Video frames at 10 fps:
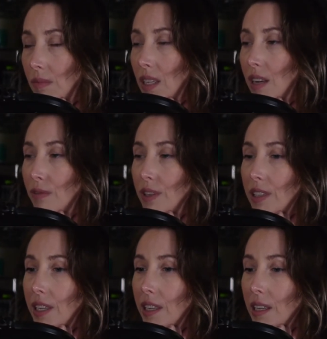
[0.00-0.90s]
I feel
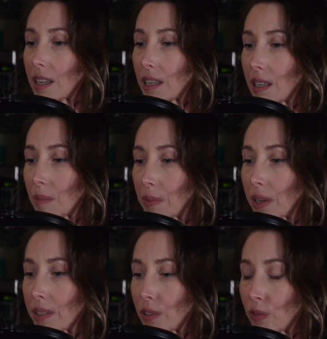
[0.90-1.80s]
like
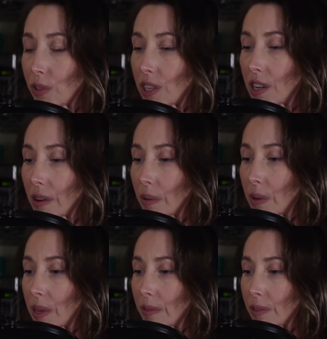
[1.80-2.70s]
parts for Keanu
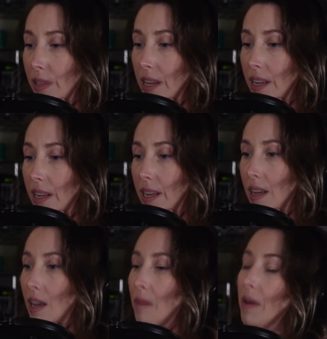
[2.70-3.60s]
Reeves that
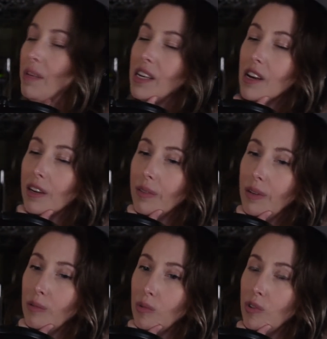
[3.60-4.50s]
maybe Keanu
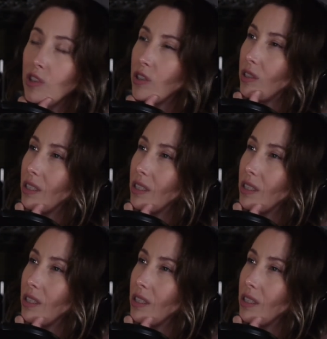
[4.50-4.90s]
Reeves was just,